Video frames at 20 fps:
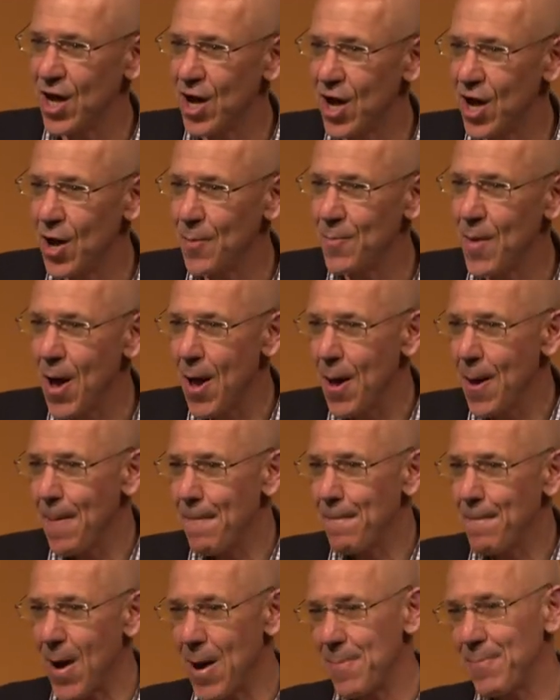Um,
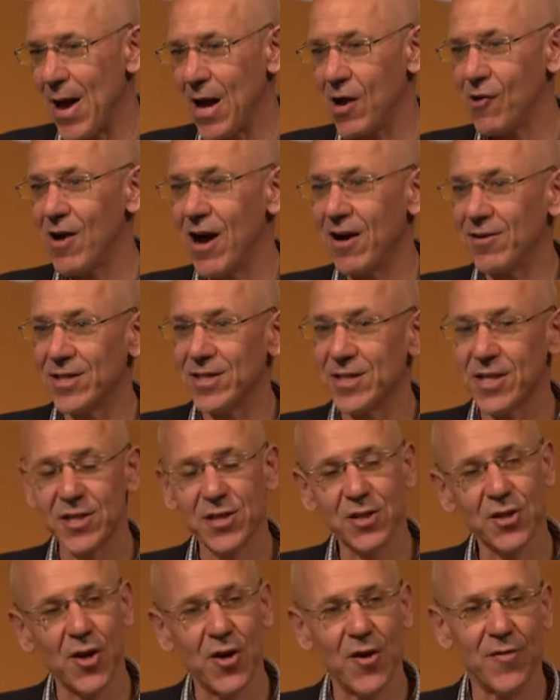my background is I
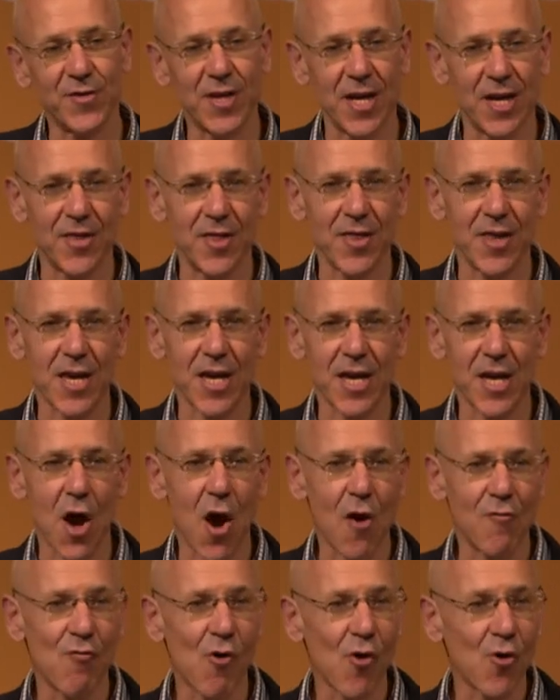served in the
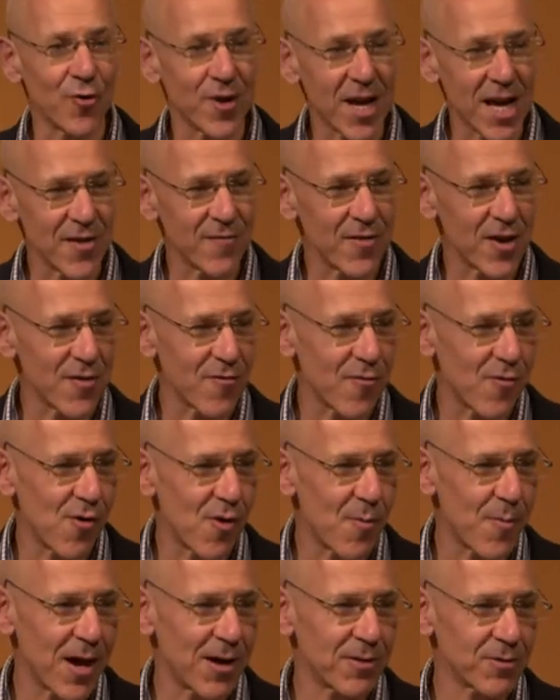uh, Royal Navy for
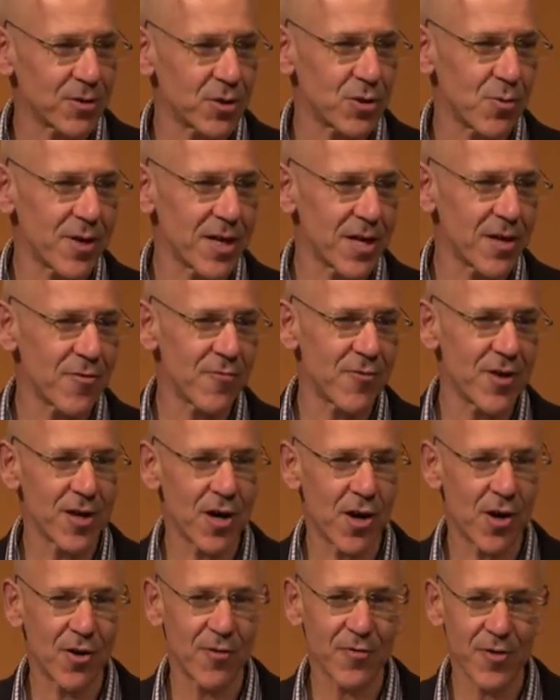about 23 and a
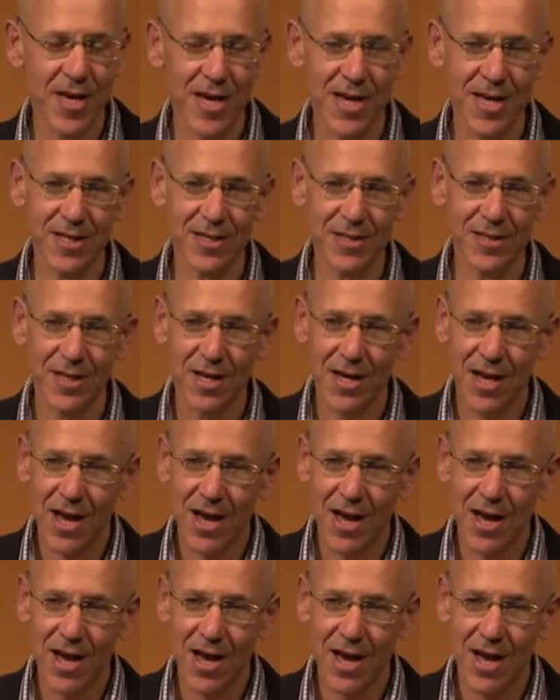half years.